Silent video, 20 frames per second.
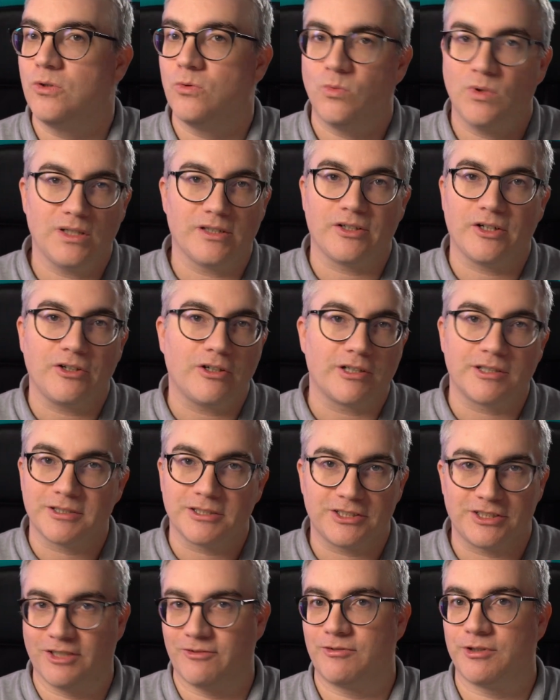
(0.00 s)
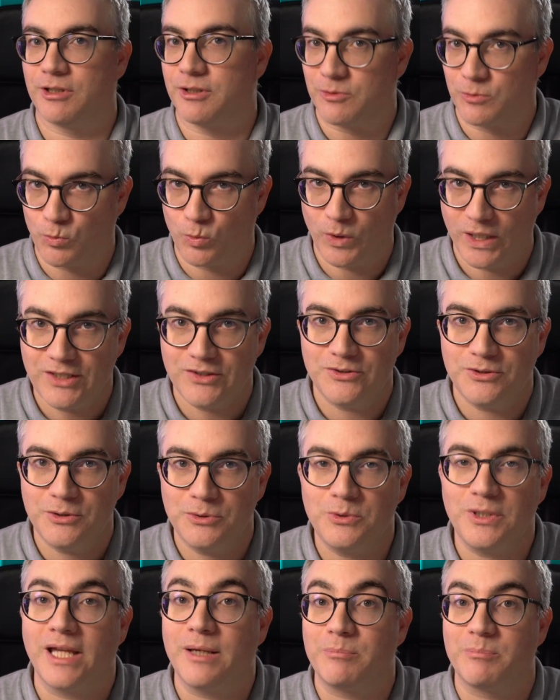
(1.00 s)
Well, there are several ways to
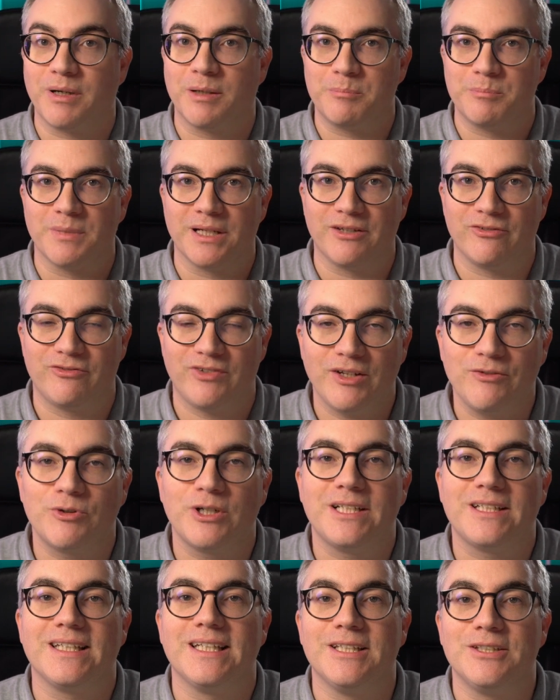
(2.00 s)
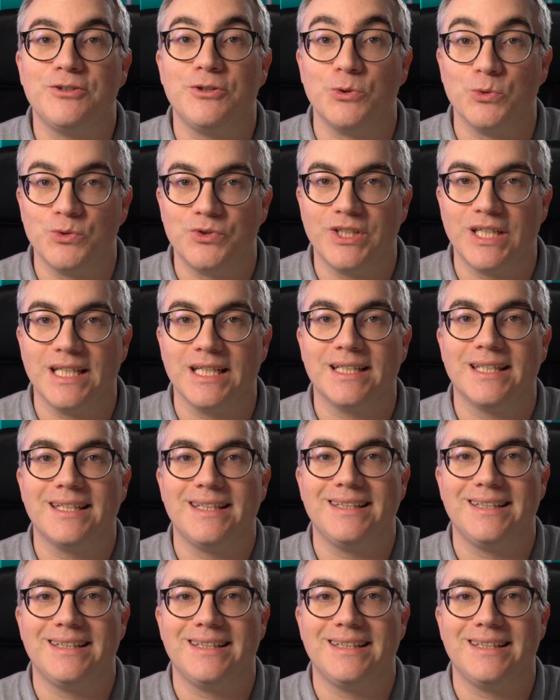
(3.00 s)
do that, but my favorite is using